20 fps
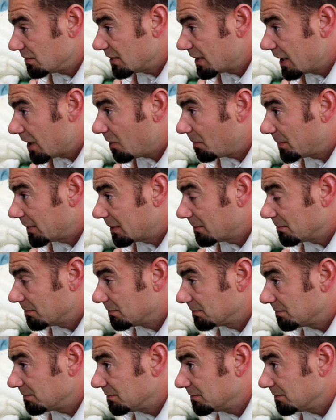help
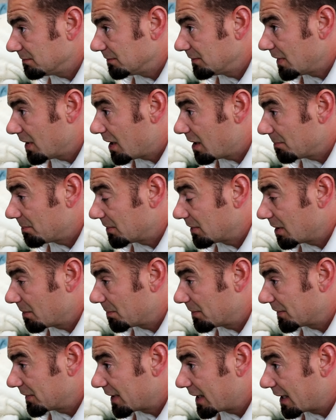him not put
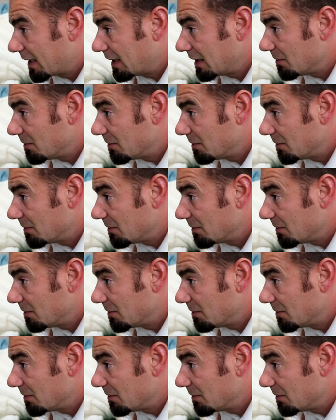up with that